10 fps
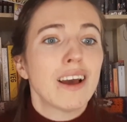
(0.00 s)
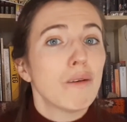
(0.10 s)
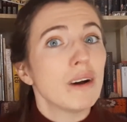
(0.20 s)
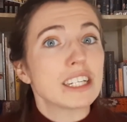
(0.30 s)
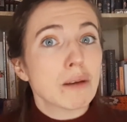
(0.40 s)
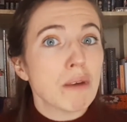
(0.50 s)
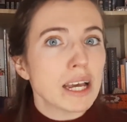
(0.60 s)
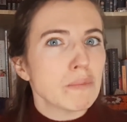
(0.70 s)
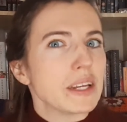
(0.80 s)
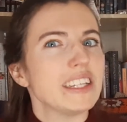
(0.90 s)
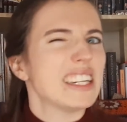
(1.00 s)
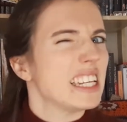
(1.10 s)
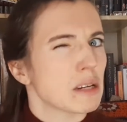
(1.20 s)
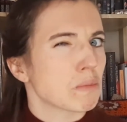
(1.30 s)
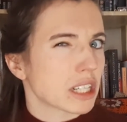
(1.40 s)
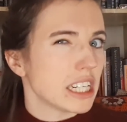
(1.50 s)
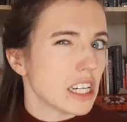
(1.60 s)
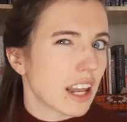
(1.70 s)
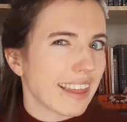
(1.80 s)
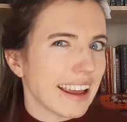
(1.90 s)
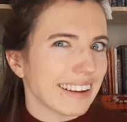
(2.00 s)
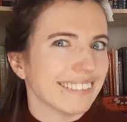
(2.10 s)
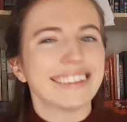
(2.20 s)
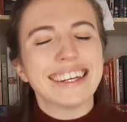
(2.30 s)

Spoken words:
which in my opinion is a pretty good thing.